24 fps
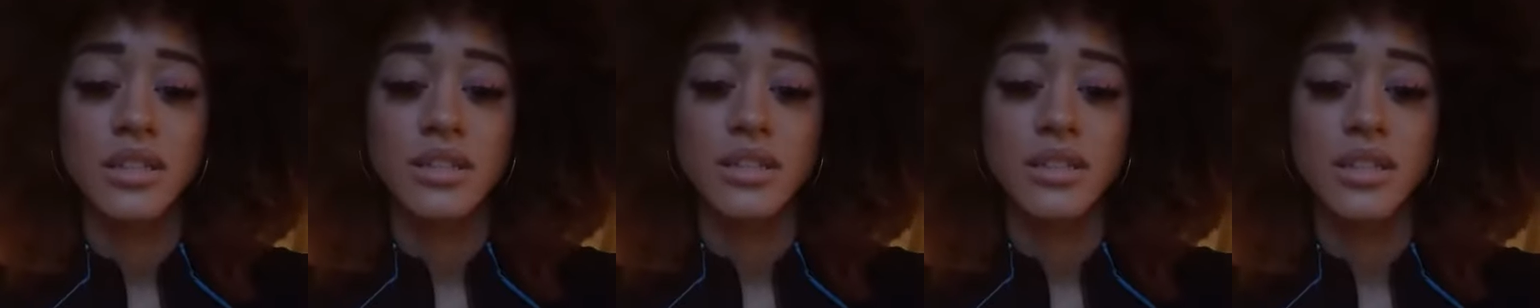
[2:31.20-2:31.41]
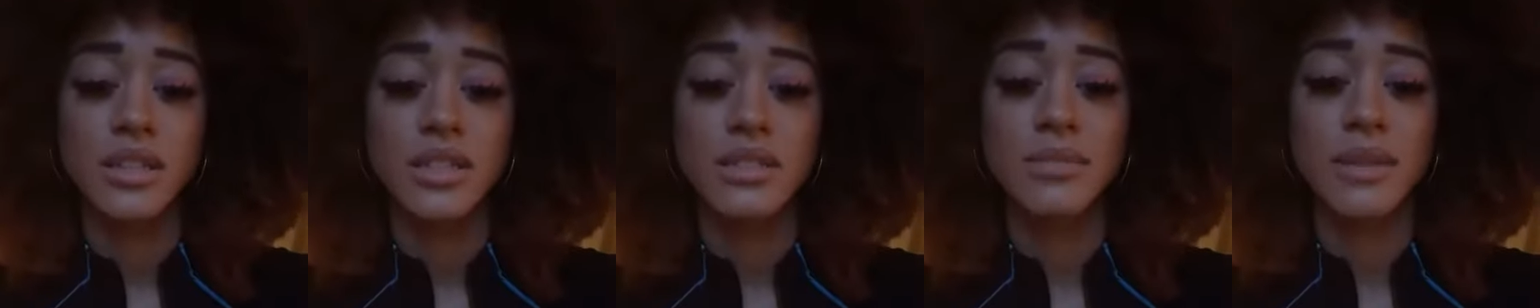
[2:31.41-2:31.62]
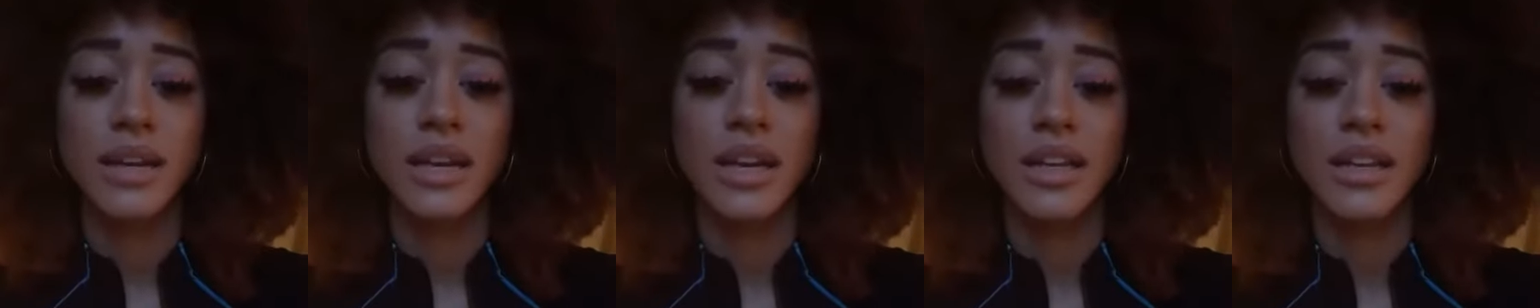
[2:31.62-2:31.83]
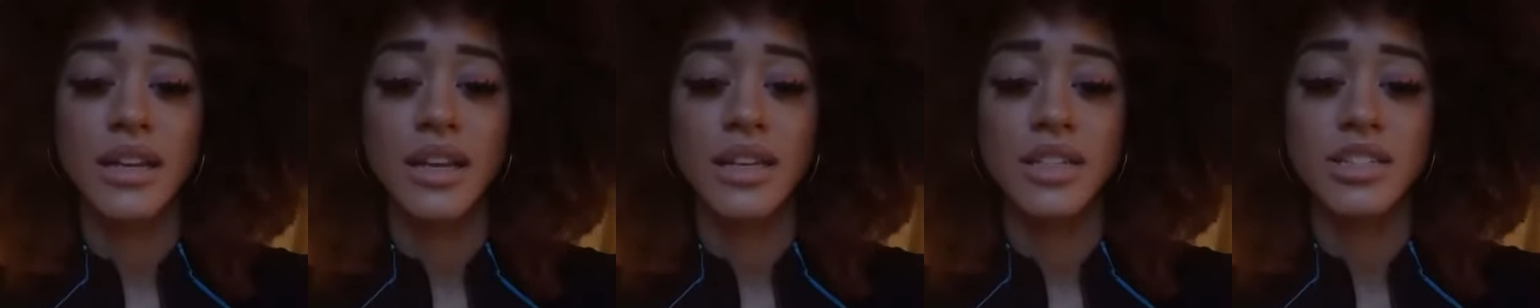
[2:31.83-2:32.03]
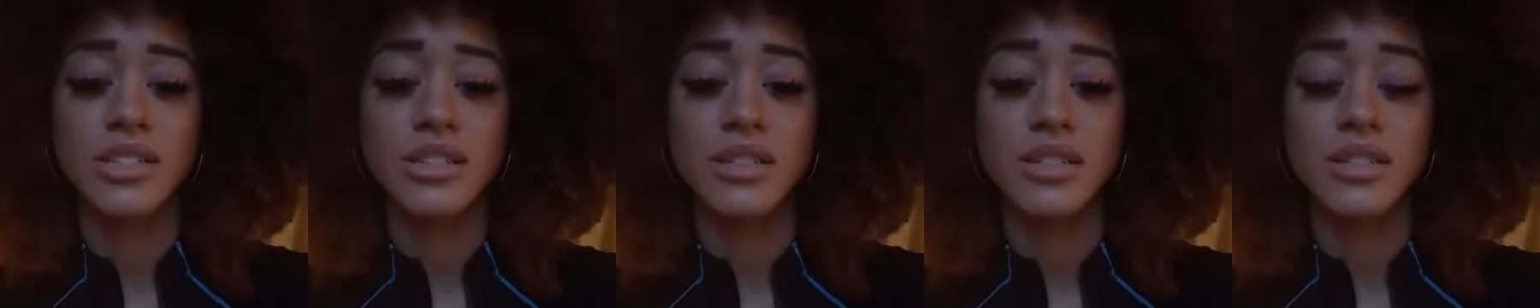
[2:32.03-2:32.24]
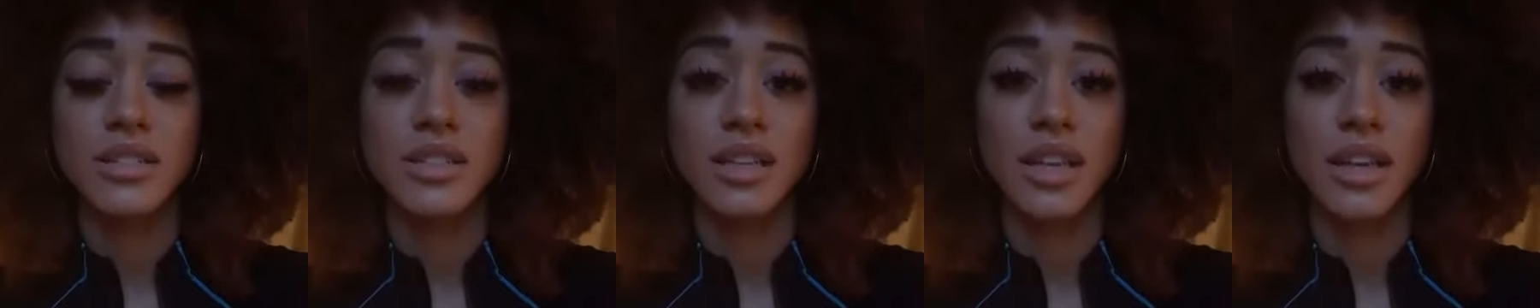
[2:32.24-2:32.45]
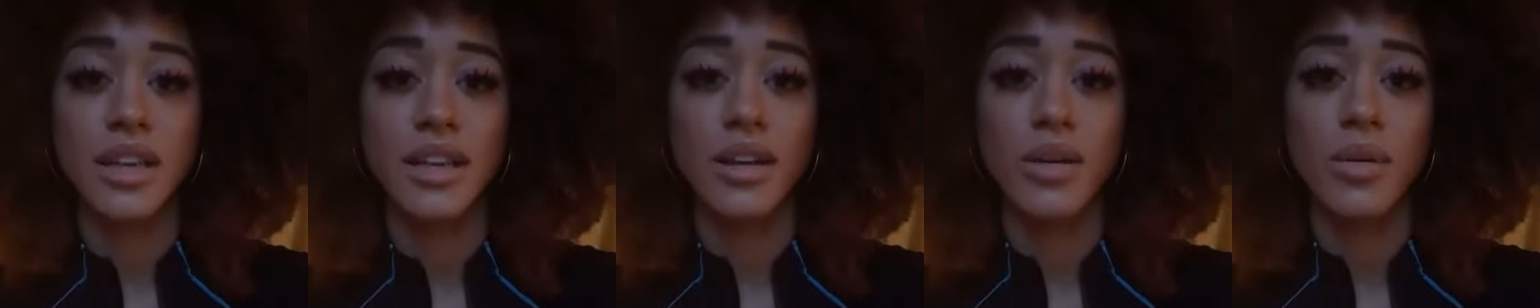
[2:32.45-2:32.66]
Cause my connection is
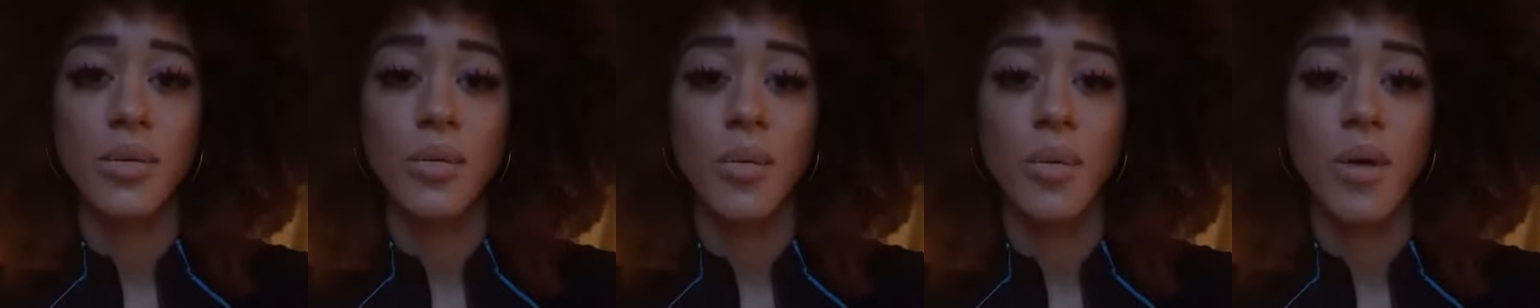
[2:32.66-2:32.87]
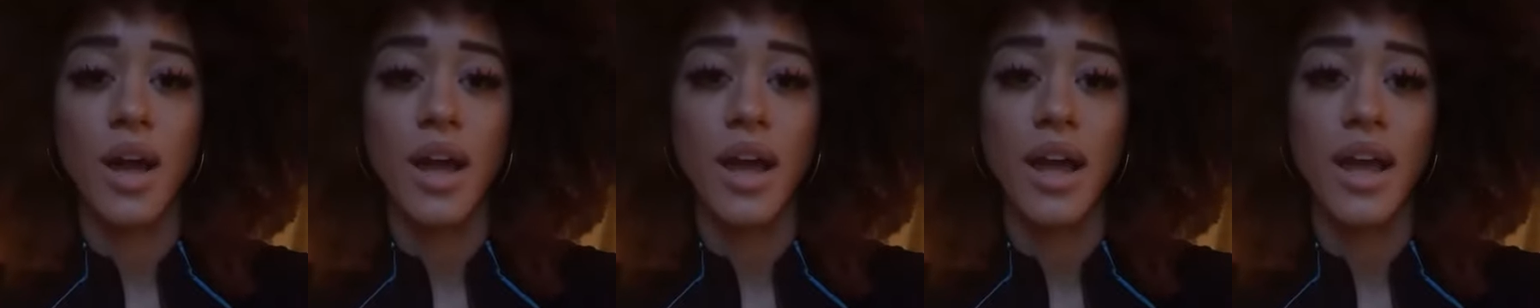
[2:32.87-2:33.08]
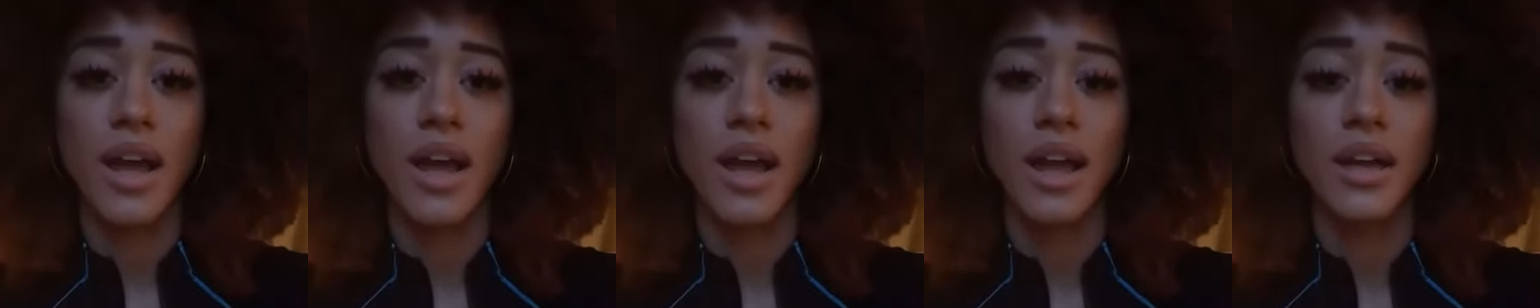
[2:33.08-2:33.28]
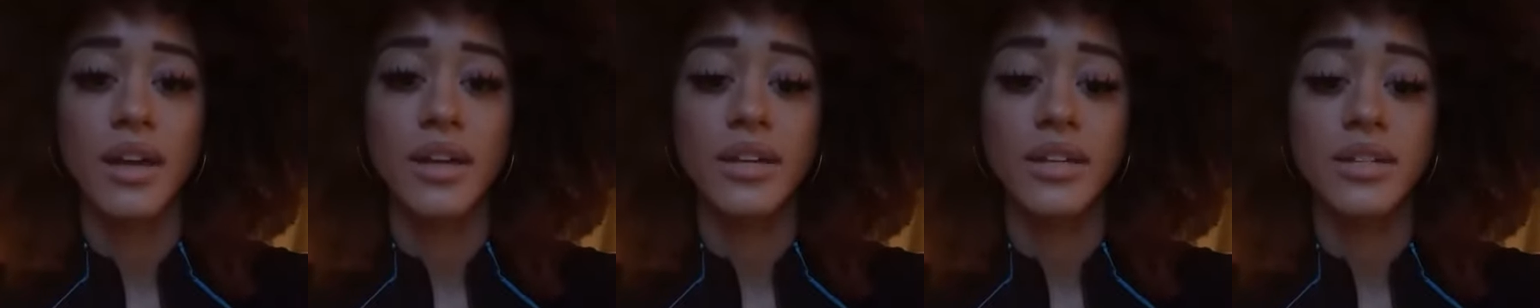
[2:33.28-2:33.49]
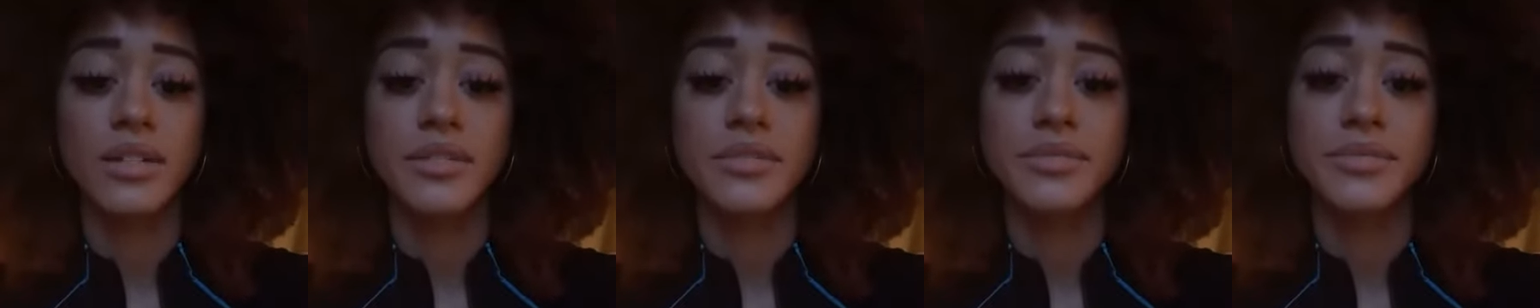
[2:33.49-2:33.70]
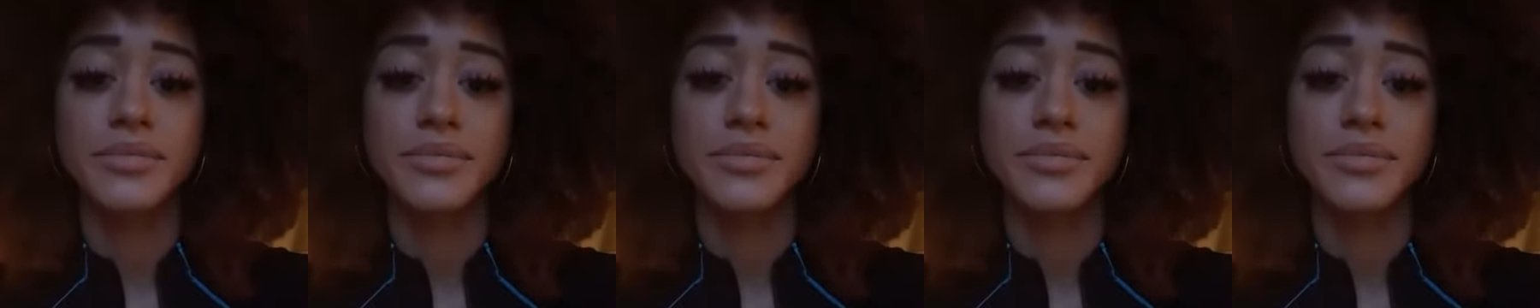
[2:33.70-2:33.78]
like whack.